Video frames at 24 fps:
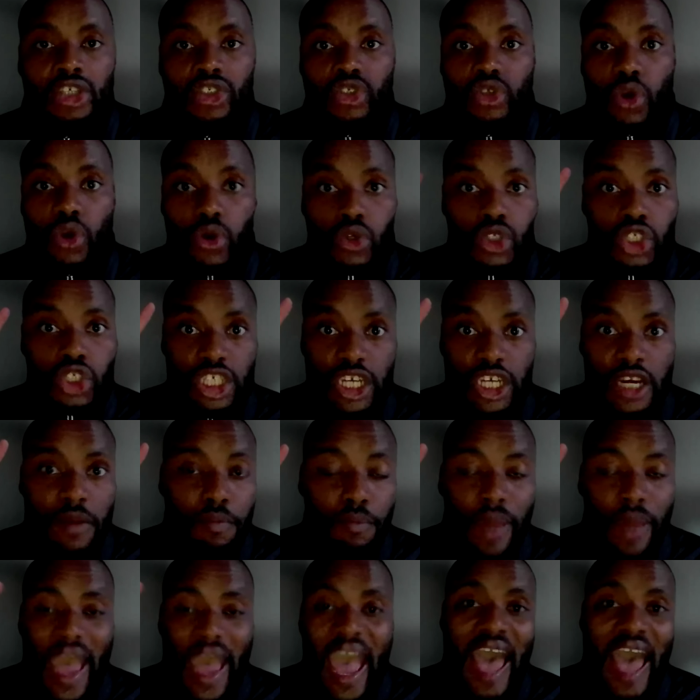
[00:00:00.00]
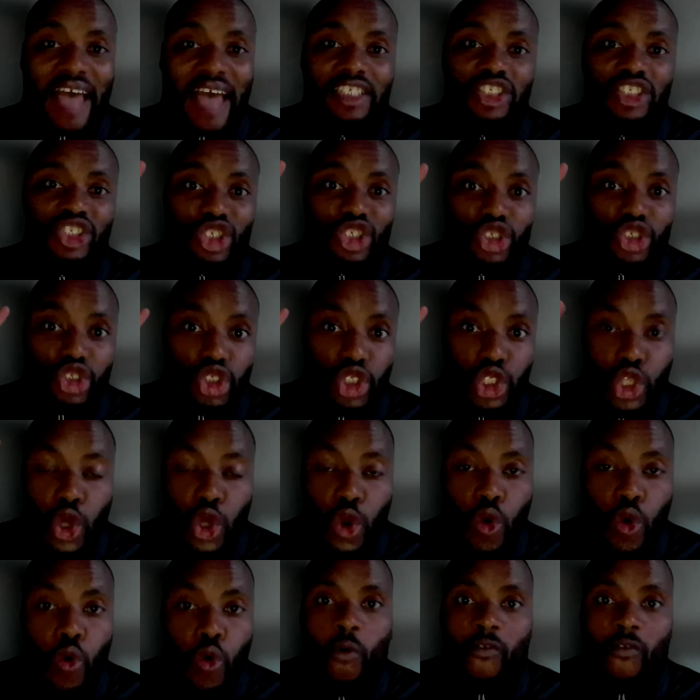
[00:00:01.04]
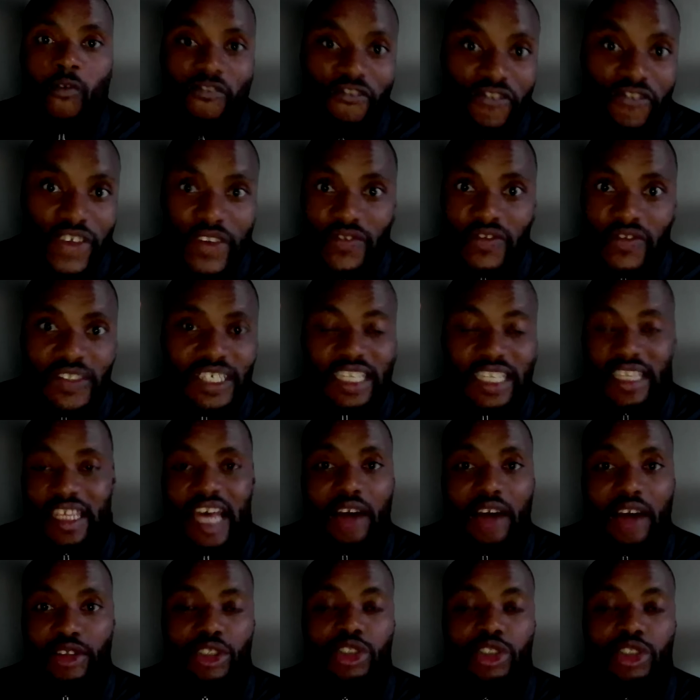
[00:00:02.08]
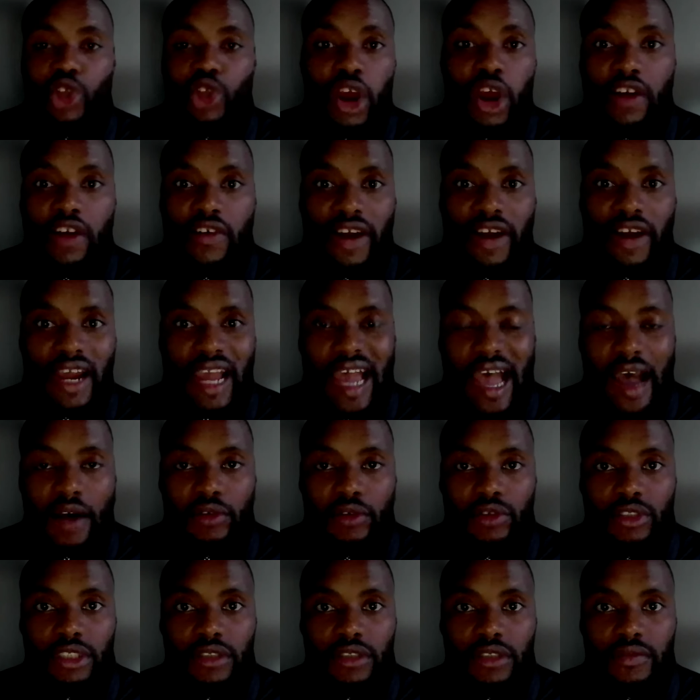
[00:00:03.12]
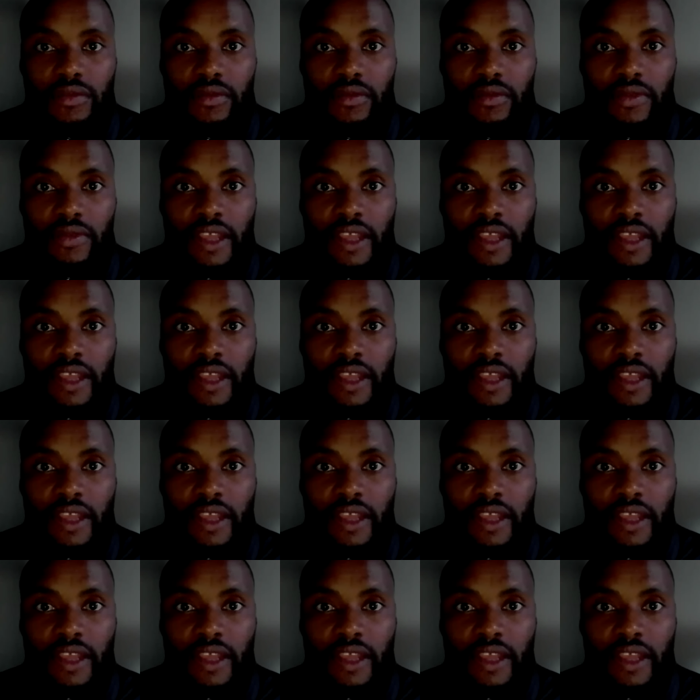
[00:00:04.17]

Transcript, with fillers: So she passed two $50,000 accounts